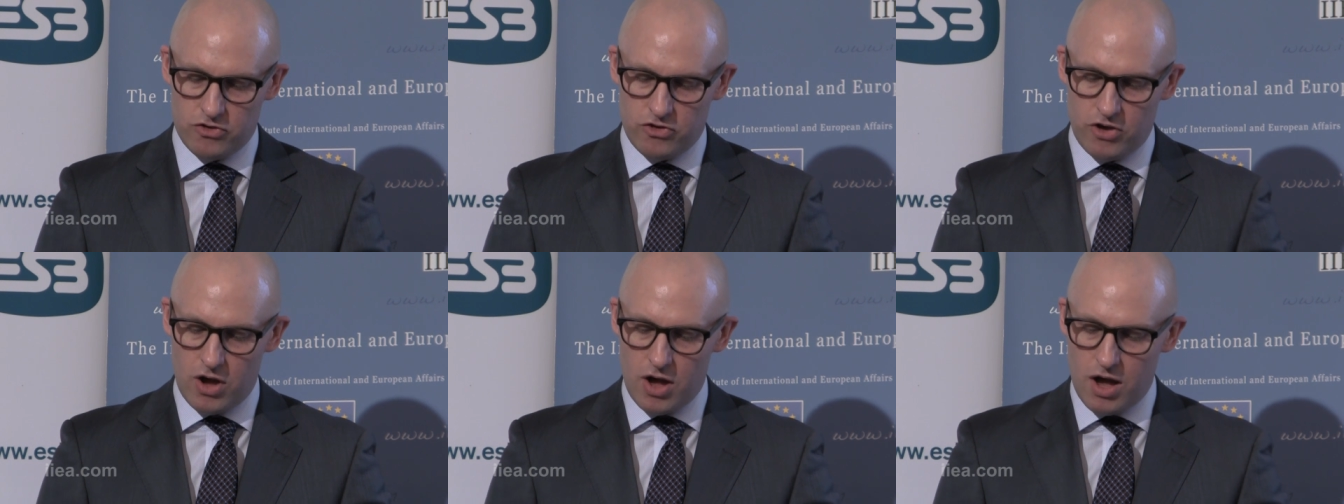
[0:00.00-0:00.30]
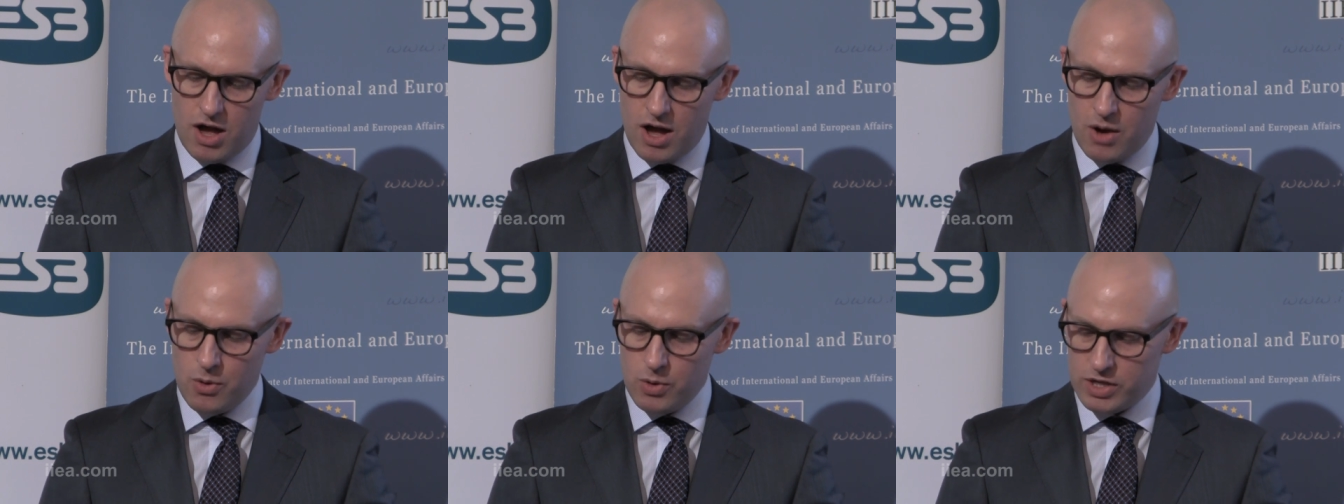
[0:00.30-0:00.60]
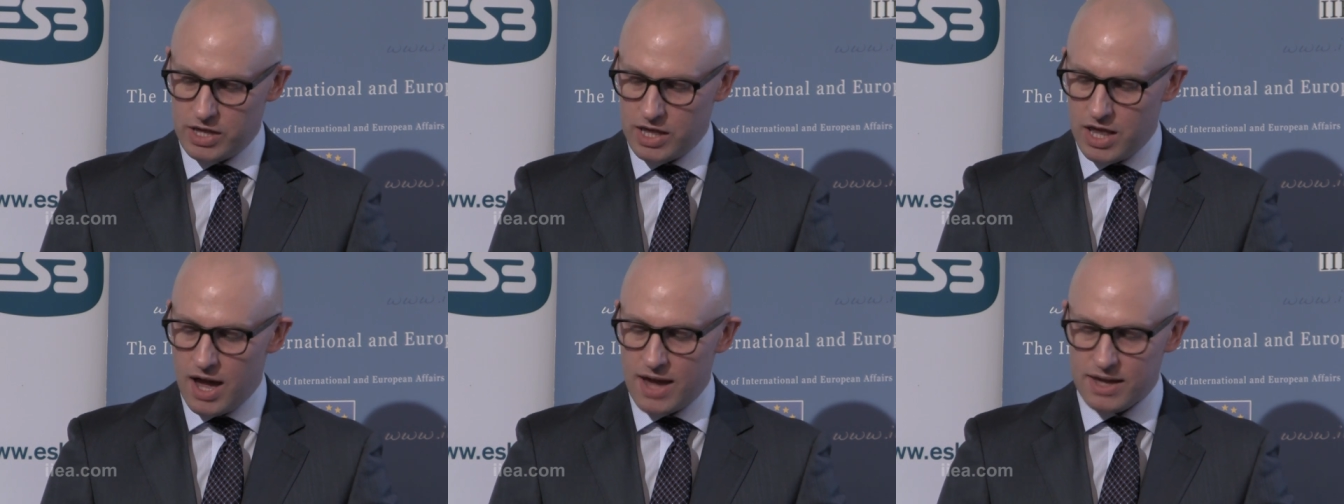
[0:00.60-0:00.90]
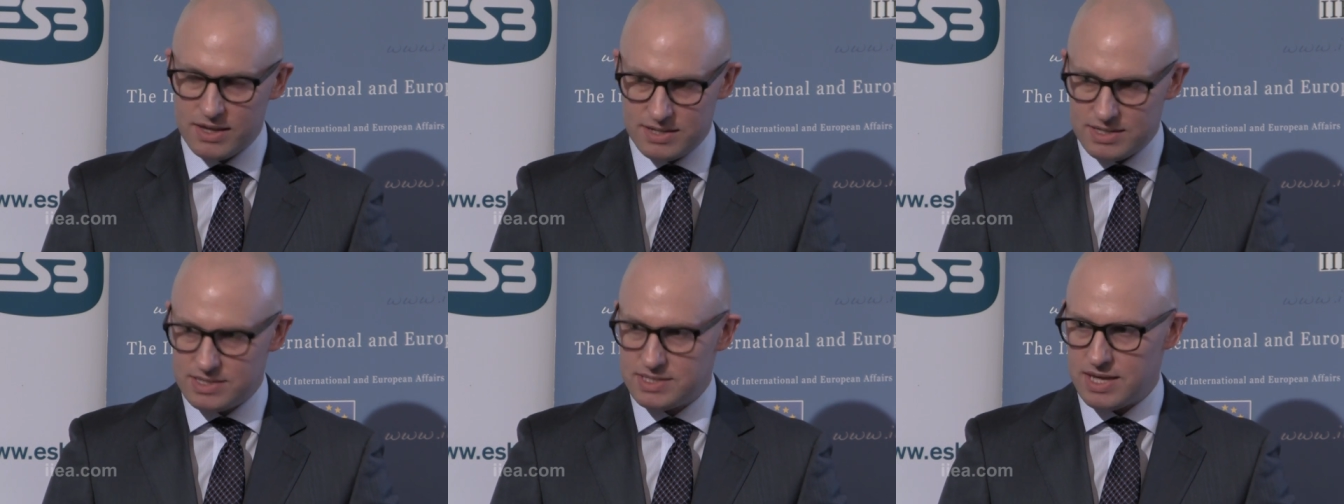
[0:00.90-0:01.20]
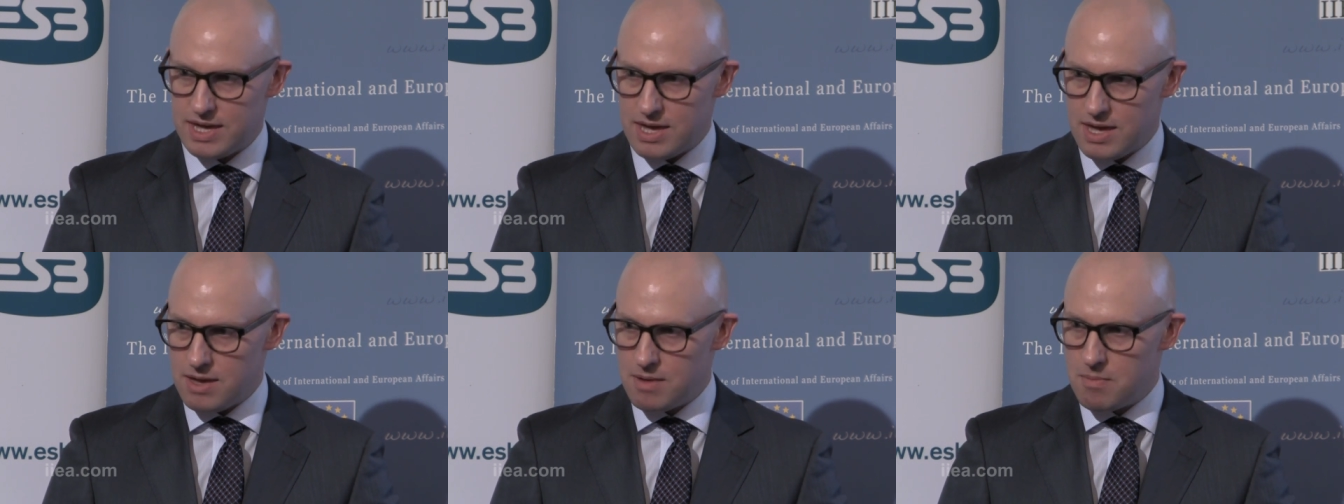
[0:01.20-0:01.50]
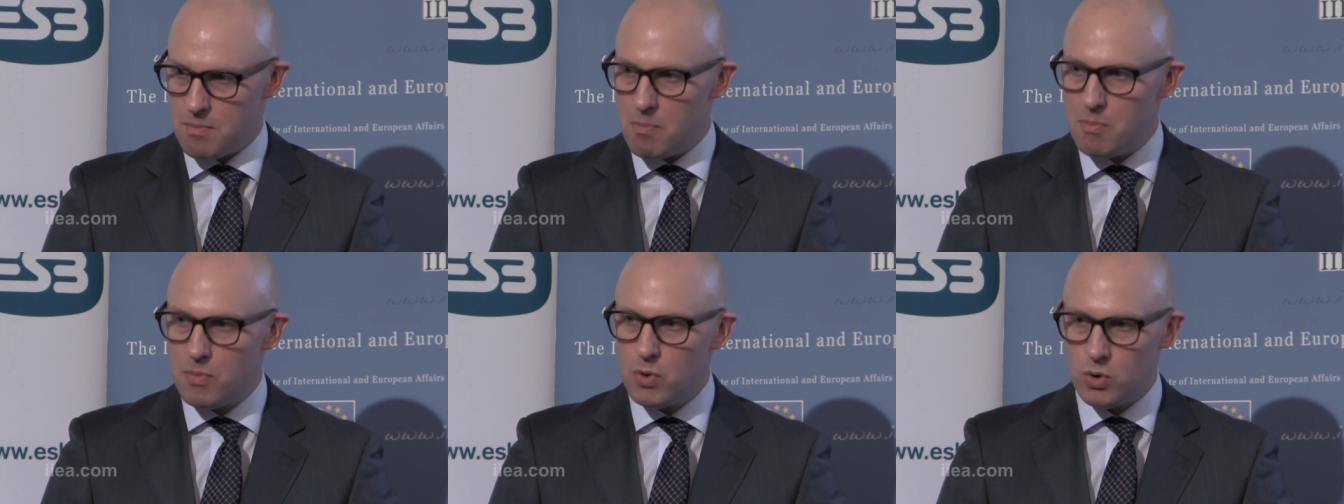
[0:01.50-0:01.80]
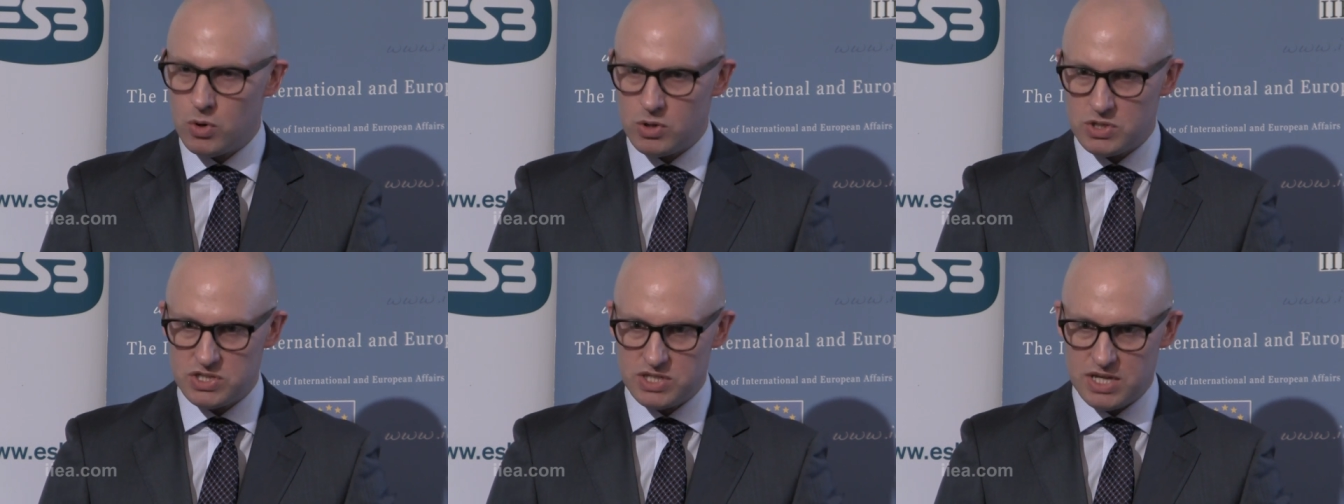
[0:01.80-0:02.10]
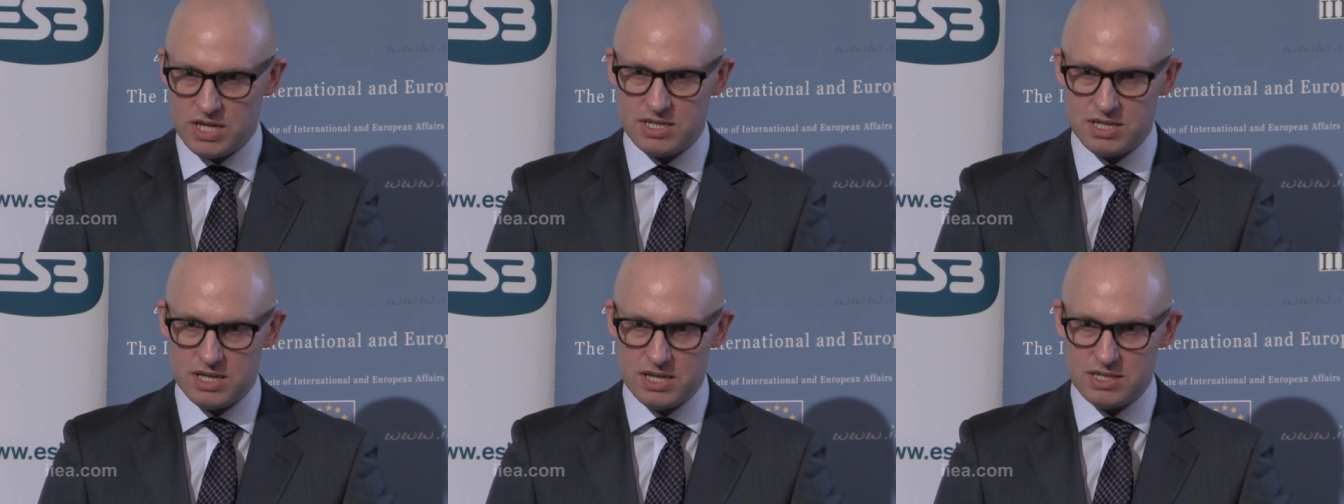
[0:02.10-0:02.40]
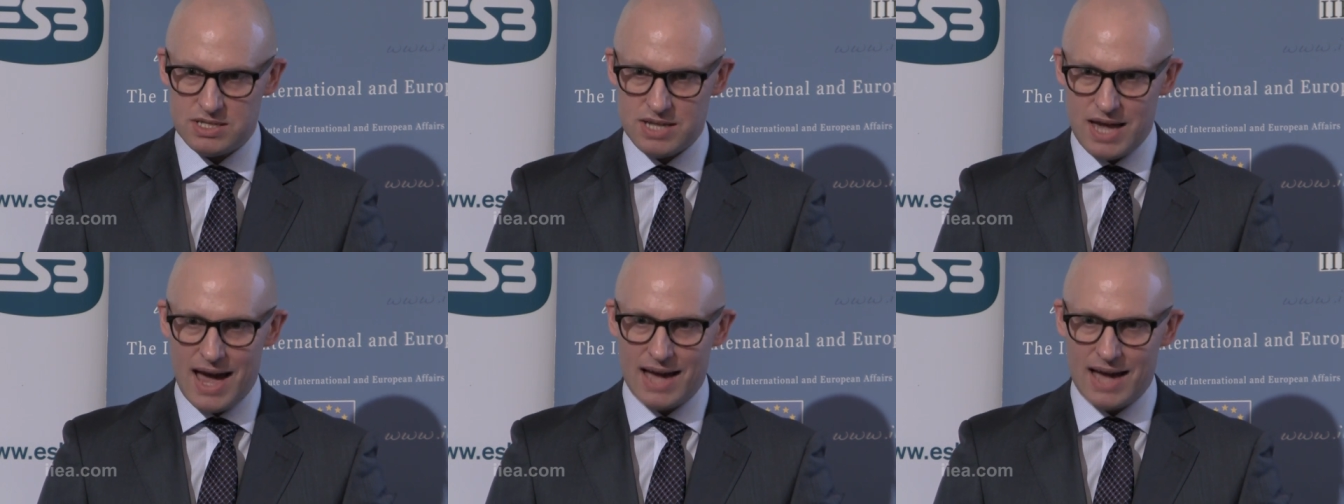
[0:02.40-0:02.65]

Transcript: so I would like to see more cities